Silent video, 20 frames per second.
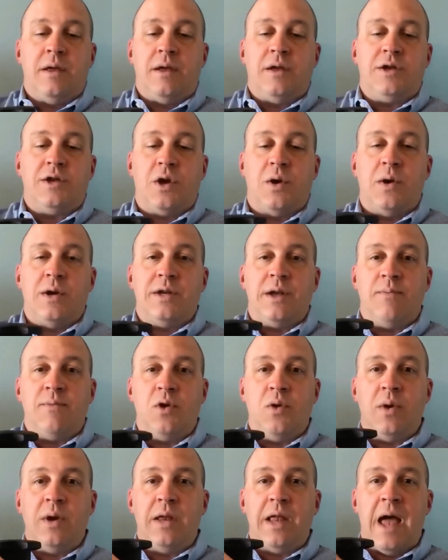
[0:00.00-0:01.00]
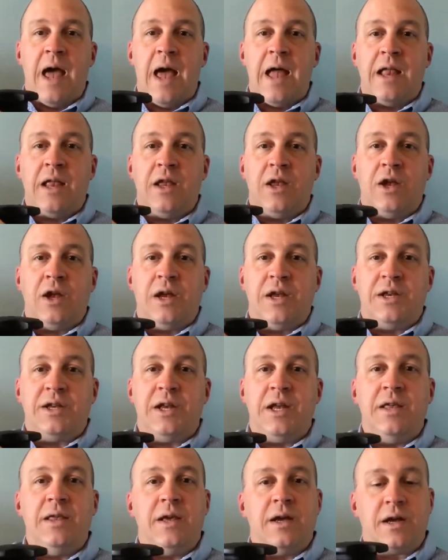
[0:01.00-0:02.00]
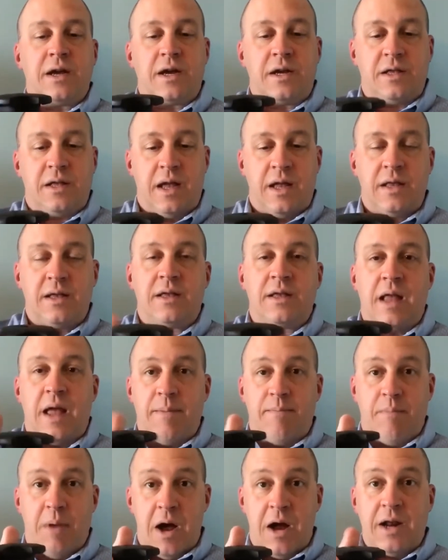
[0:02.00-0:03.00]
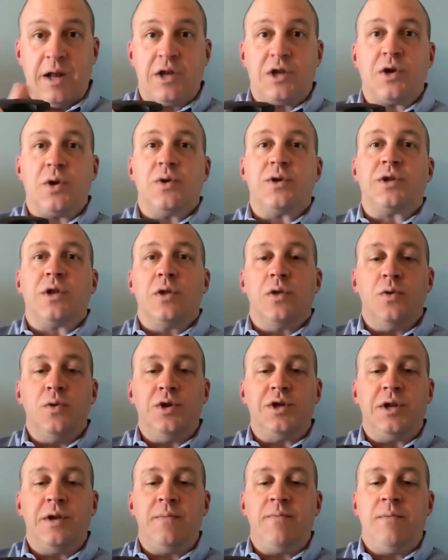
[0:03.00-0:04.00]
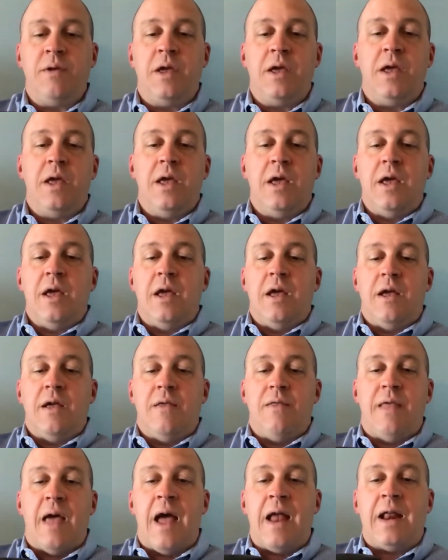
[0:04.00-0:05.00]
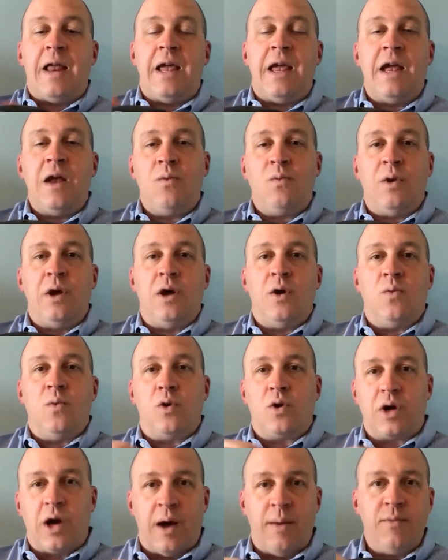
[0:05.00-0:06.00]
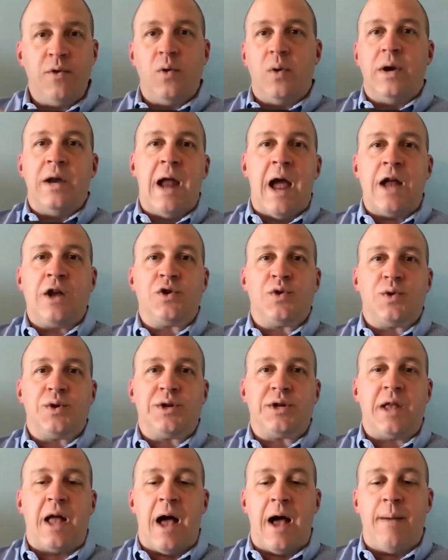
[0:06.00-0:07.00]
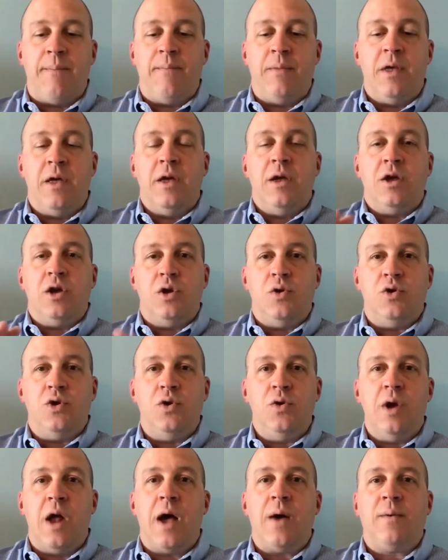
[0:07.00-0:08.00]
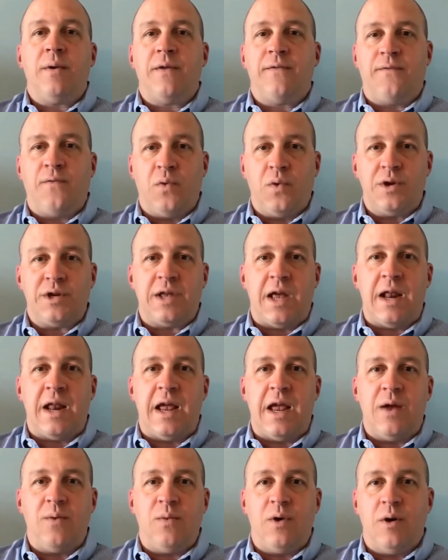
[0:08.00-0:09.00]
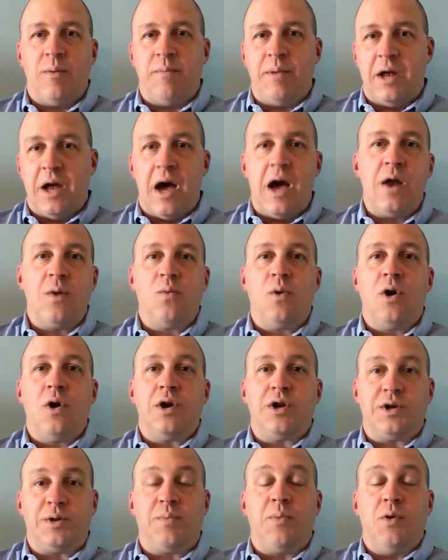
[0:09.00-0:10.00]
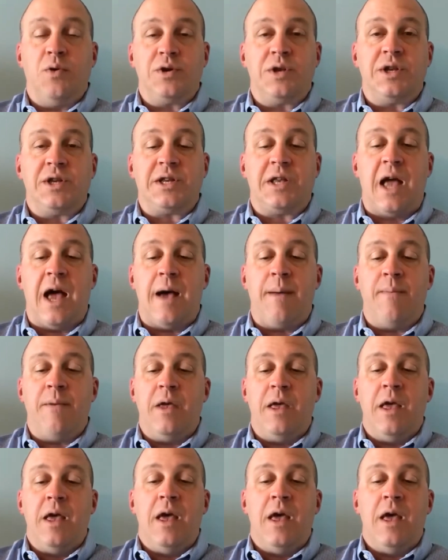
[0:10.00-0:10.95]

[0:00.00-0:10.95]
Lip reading: So as I'm doing that, you can see that bonnet starts to loosen. That hand wheel will come to a natural stop. You do not want to force that hand wheel beyond where it's supposed to stop.